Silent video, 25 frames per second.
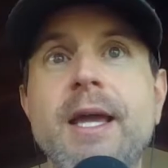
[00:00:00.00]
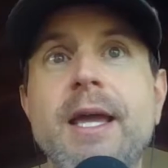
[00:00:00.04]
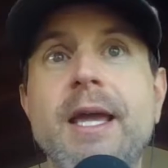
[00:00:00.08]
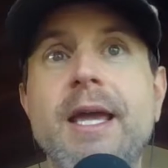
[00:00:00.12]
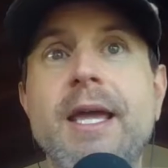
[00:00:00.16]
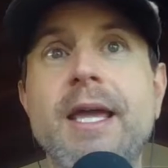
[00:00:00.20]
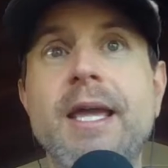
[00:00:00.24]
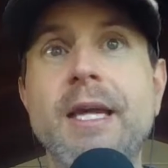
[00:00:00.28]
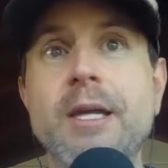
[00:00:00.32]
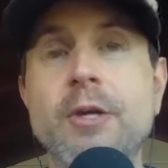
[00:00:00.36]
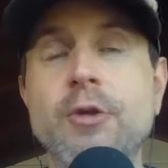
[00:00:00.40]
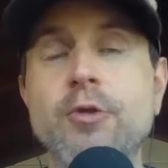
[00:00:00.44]

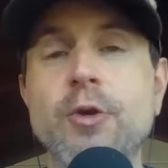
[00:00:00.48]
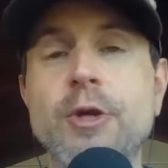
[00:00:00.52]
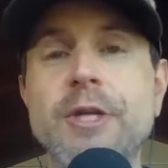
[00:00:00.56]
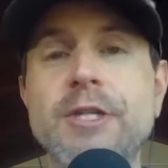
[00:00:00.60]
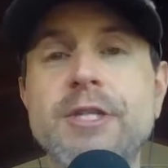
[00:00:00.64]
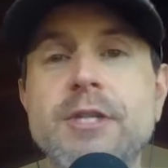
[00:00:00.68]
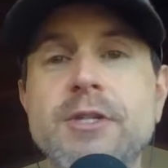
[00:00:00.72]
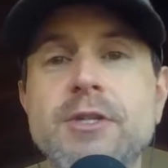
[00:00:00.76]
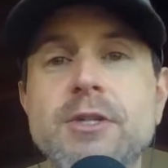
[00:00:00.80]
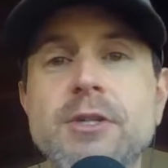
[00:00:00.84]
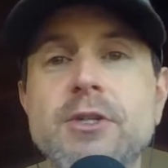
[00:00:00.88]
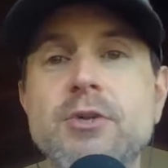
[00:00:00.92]
he
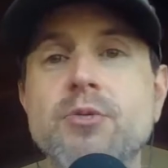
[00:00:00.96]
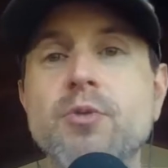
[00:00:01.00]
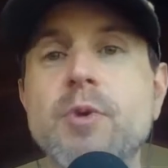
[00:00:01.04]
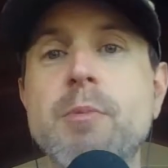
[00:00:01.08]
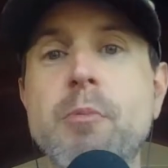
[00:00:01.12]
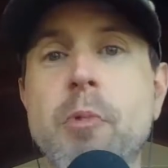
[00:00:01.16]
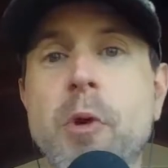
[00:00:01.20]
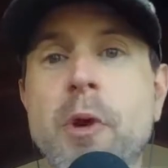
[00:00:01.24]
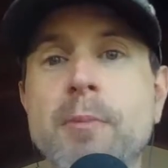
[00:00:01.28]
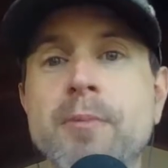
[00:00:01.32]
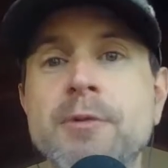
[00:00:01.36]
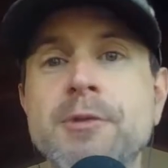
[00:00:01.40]
increases his
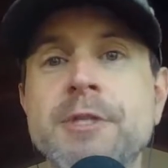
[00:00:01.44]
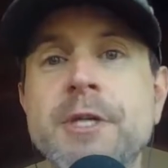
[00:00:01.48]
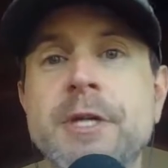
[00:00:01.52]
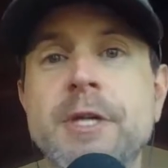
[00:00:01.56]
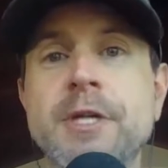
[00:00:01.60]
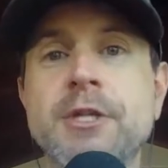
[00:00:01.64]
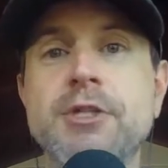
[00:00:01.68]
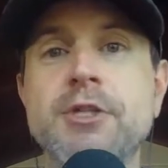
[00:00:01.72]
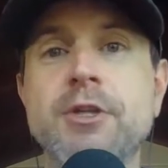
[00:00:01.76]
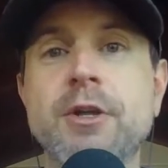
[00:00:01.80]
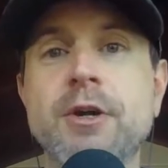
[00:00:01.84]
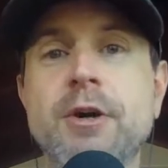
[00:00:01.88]
3-point
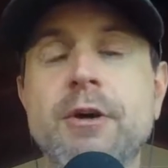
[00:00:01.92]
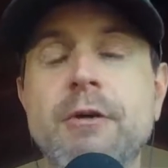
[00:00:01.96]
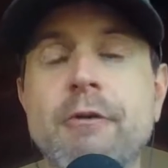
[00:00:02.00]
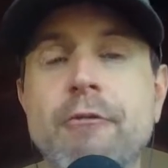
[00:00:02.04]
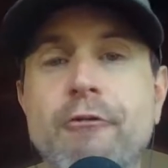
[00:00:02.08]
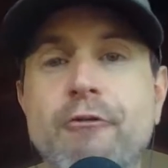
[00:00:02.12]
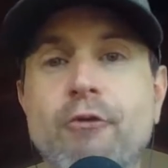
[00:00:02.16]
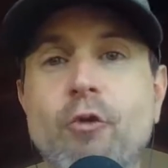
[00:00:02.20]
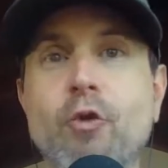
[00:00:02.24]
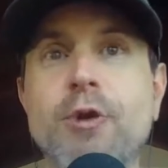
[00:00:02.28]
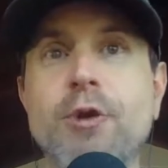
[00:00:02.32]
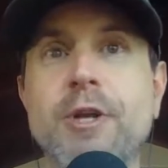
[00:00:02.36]
percentage to
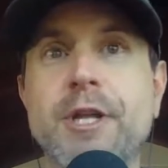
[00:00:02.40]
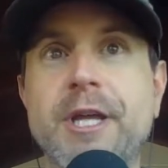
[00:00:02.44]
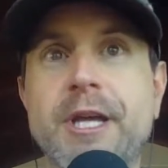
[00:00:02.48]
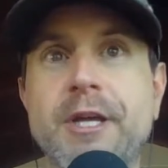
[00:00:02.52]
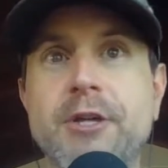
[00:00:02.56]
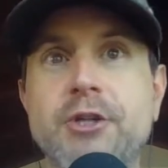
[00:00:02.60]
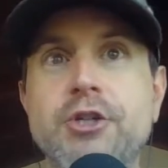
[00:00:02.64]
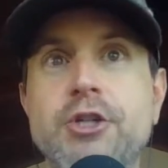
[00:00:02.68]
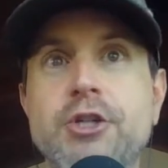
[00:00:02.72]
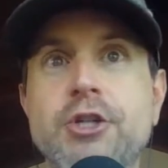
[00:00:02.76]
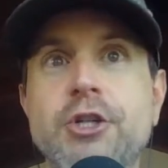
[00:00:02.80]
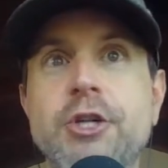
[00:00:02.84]

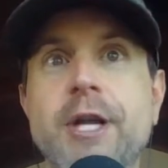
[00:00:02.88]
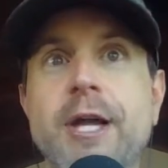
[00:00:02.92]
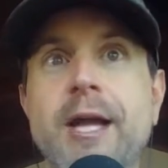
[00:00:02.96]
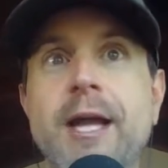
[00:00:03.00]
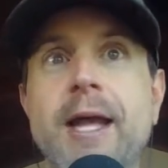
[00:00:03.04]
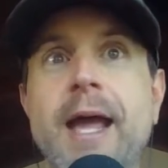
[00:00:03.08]
40-ish